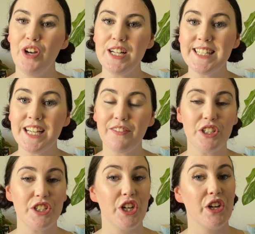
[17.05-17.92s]
First thing I've
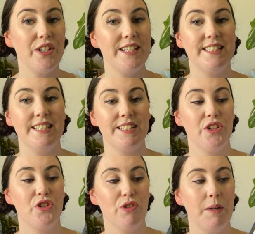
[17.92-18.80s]
got to show you is this
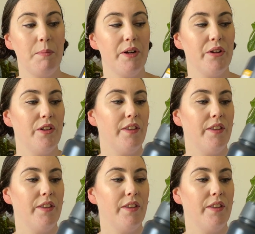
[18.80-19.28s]
drink bottle.